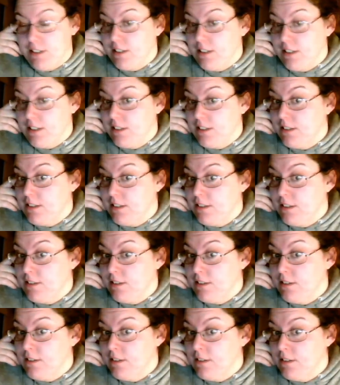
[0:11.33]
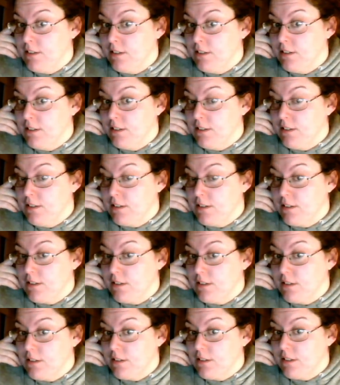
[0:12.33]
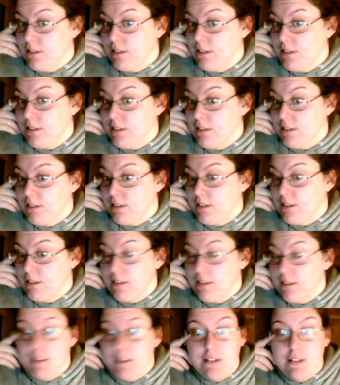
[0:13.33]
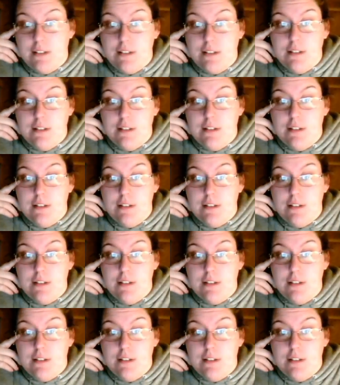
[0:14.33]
(no one is talking)